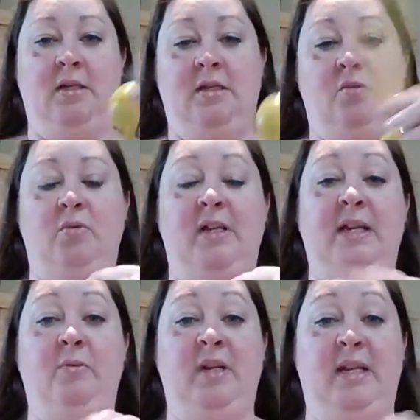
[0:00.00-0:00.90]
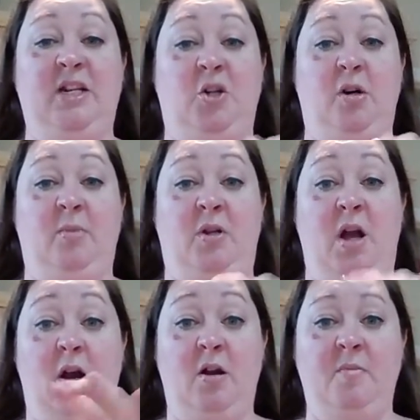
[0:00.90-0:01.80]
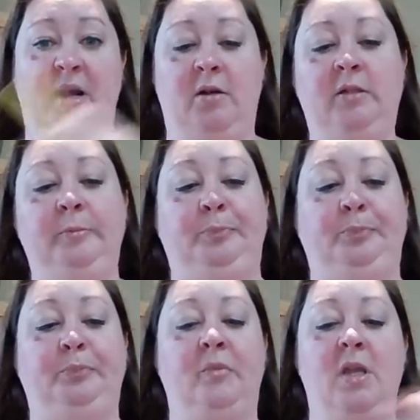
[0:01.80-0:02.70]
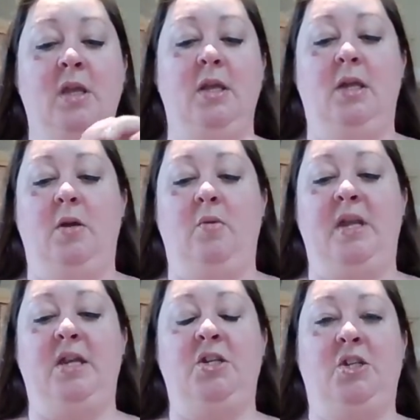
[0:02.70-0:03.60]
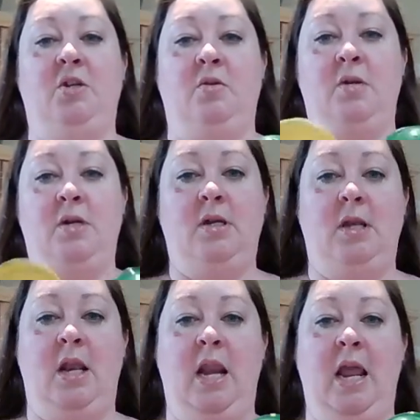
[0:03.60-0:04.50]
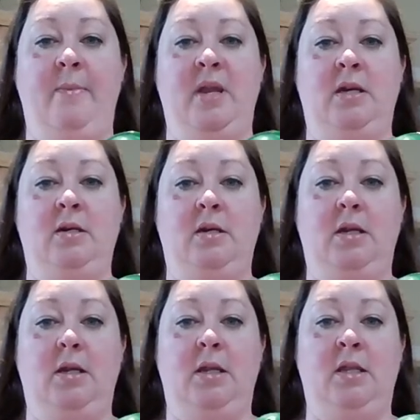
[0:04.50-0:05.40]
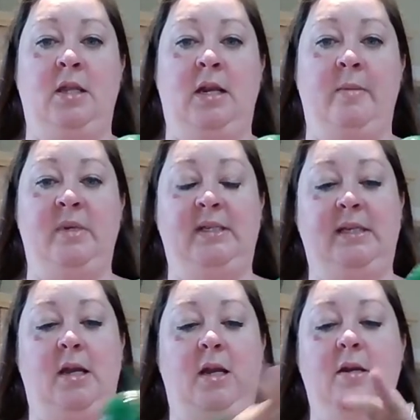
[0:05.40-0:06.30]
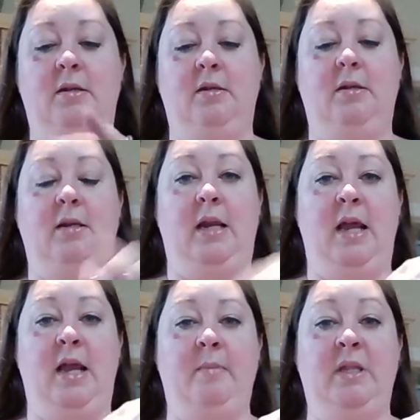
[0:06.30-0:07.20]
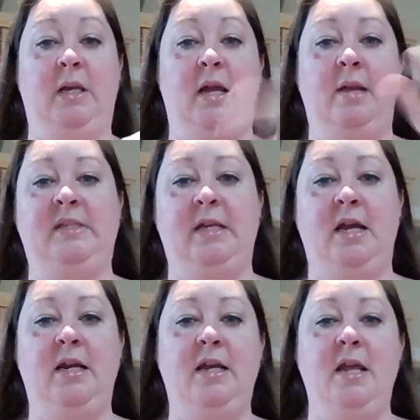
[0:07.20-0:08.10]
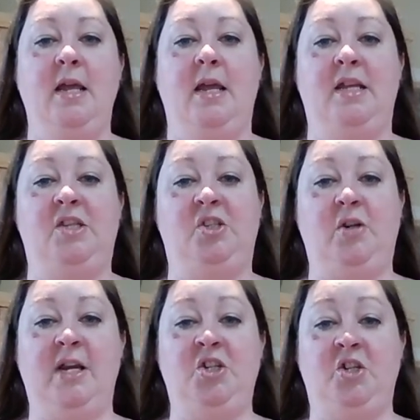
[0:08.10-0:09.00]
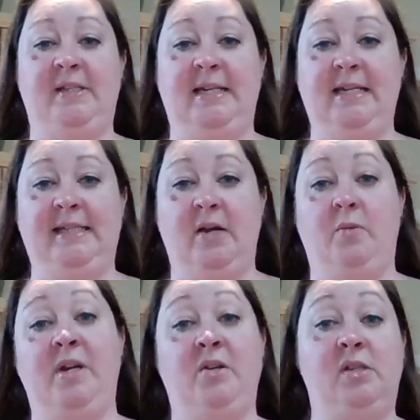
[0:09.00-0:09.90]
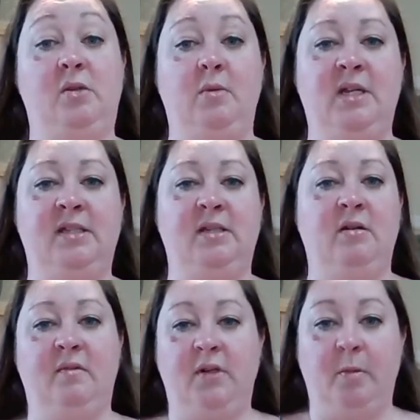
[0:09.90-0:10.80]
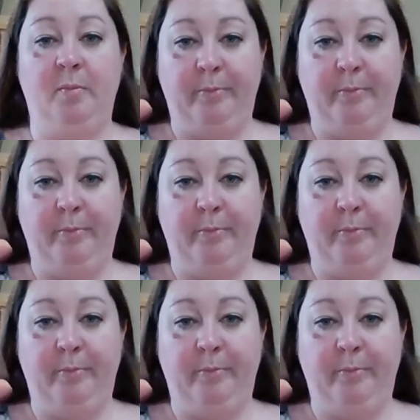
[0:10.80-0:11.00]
It's really durable hard metal. We can do lemon in the lemon side, lime in the lime side. It strains your seeds out when you squeeze, so you don't have to go